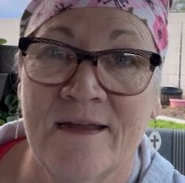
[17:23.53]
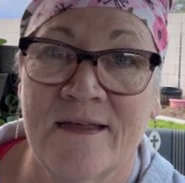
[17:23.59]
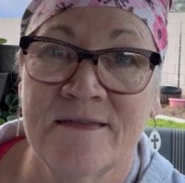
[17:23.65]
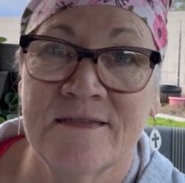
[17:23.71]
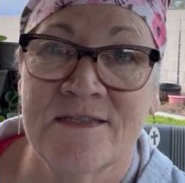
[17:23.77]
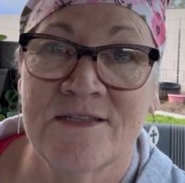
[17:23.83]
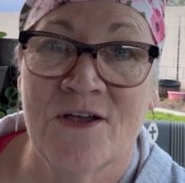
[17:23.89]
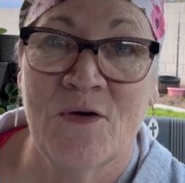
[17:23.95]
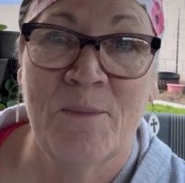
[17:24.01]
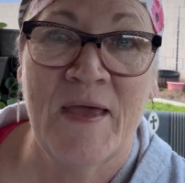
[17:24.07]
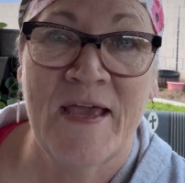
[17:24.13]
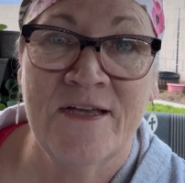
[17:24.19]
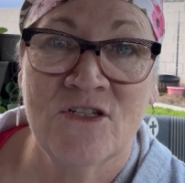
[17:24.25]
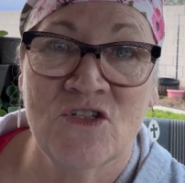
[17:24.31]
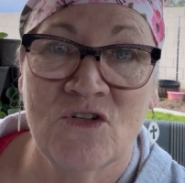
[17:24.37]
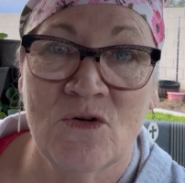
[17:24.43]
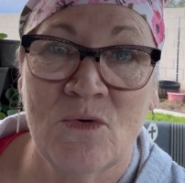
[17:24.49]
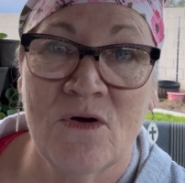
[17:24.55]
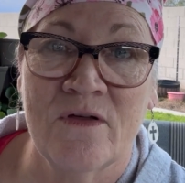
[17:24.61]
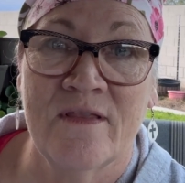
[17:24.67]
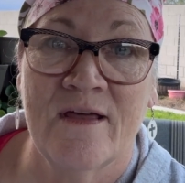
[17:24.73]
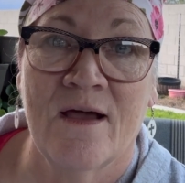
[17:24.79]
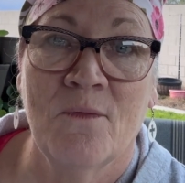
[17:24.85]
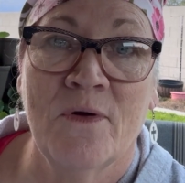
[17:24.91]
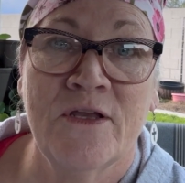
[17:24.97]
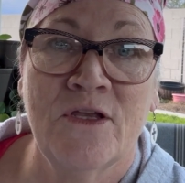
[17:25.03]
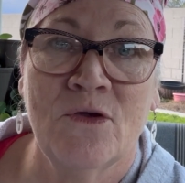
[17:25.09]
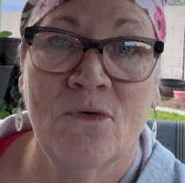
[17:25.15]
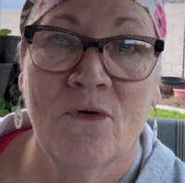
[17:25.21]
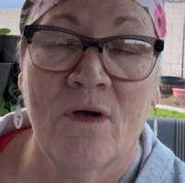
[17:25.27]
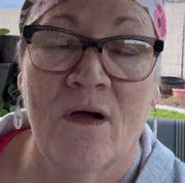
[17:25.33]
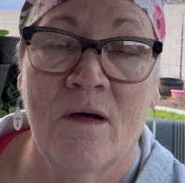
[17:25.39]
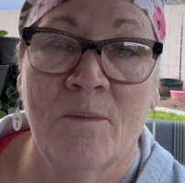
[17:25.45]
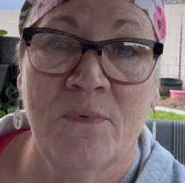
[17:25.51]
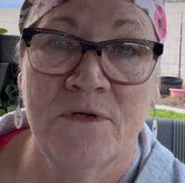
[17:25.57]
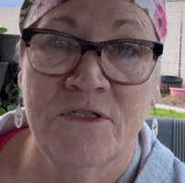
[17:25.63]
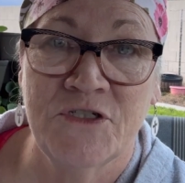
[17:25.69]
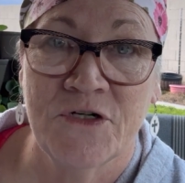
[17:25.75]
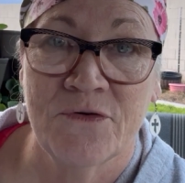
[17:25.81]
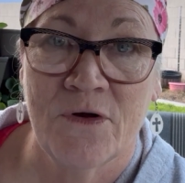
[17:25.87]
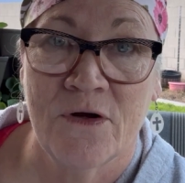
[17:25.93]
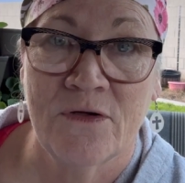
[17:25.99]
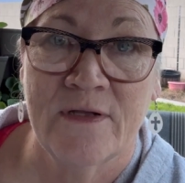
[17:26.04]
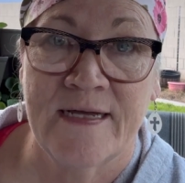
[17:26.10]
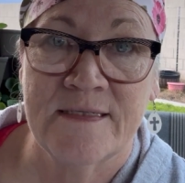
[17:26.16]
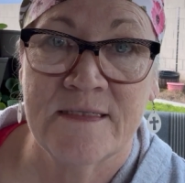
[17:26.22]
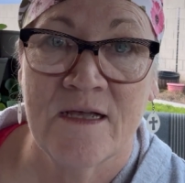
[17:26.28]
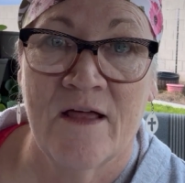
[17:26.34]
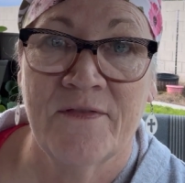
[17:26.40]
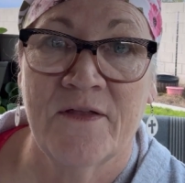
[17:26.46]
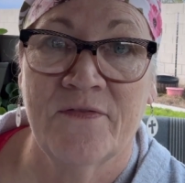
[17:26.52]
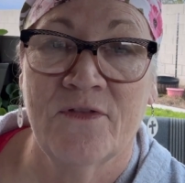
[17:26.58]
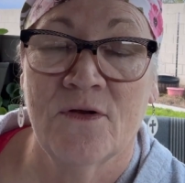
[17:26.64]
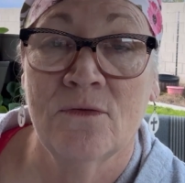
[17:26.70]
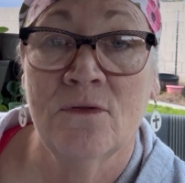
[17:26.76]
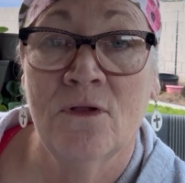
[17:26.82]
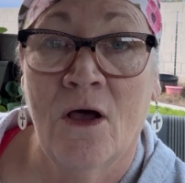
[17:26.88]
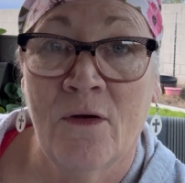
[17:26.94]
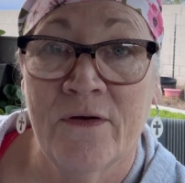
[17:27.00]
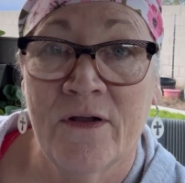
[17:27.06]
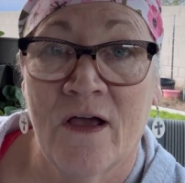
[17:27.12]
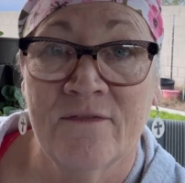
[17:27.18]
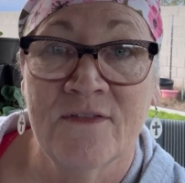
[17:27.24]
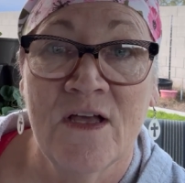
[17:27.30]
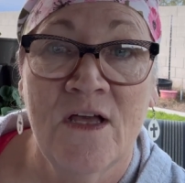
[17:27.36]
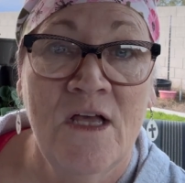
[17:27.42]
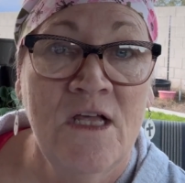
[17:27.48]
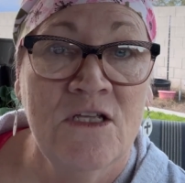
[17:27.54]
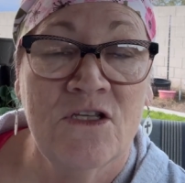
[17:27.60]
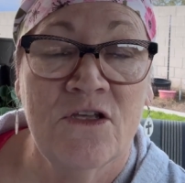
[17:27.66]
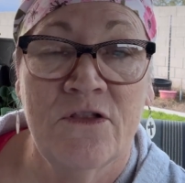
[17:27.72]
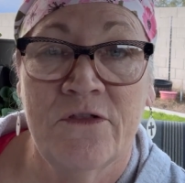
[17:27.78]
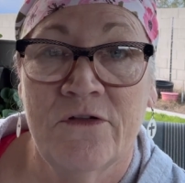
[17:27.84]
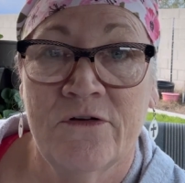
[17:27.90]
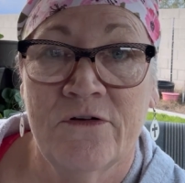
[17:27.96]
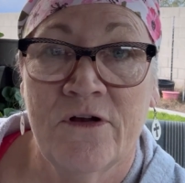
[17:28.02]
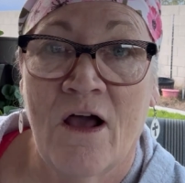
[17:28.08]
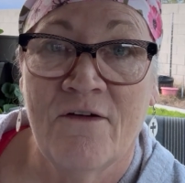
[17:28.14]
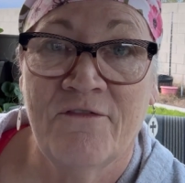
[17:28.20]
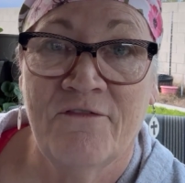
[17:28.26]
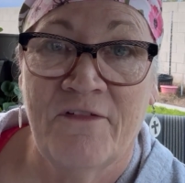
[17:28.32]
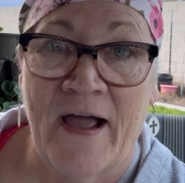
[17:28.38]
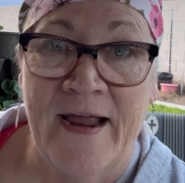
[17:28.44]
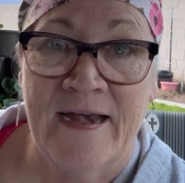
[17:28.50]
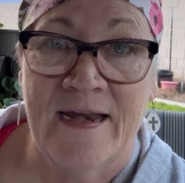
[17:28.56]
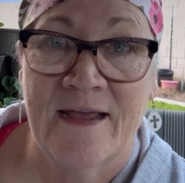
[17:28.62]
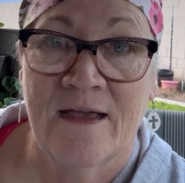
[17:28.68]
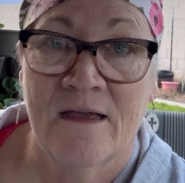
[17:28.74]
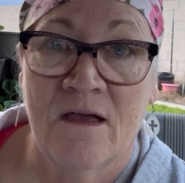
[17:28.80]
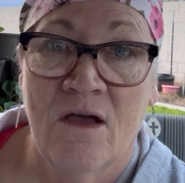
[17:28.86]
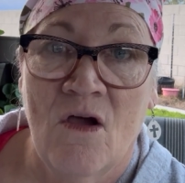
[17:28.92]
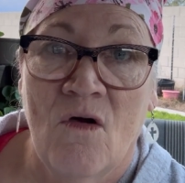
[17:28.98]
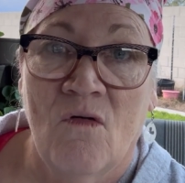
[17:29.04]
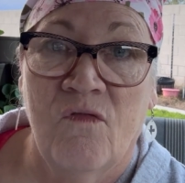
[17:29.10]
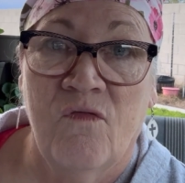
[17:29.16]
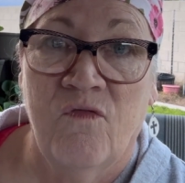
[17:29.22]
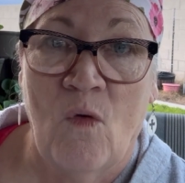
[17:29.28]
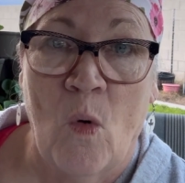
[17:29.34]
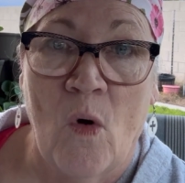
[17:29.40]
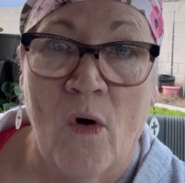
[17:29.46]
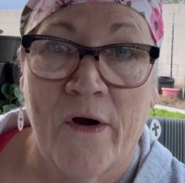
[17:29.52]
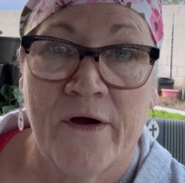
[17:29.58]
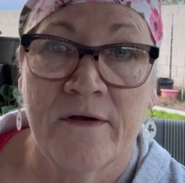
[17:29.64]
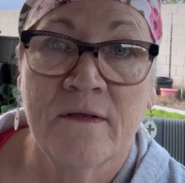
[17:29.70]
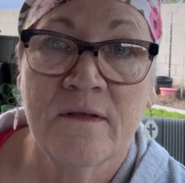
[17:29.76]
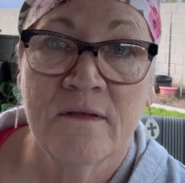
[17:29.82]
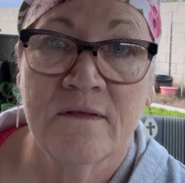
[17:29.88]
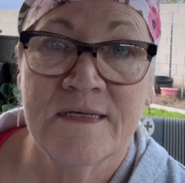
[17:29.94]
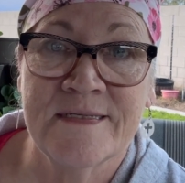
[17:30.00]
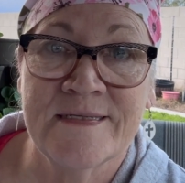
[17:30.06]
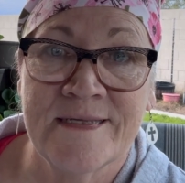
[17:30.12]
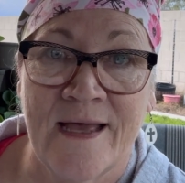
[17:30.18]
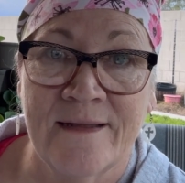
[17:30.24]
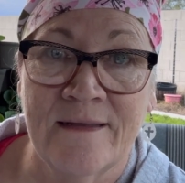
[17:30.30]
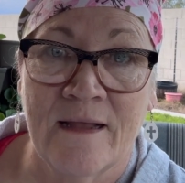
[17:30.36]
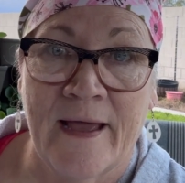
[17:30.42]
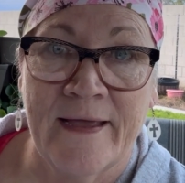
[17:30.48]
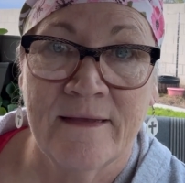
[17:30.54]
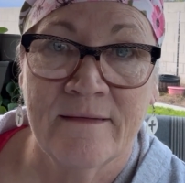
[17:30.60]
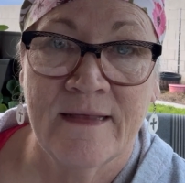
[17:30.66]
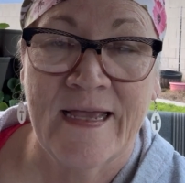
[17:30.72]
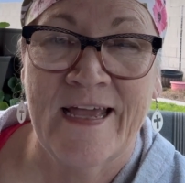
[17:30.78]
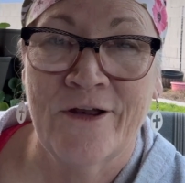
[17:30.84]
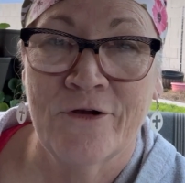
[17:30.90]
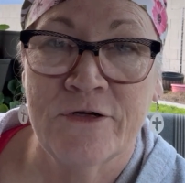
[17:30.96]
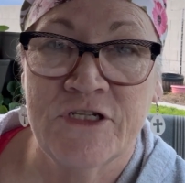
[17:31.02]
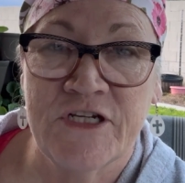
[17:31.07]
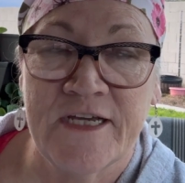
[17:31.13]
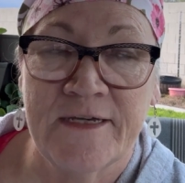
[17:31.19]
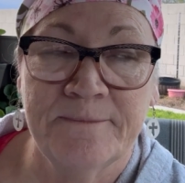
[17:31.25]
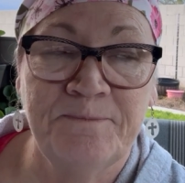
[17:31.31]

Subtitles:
And so make sure that when you put your grow lights on that they're low enough so that they're not fighting for the sunlight, the energy.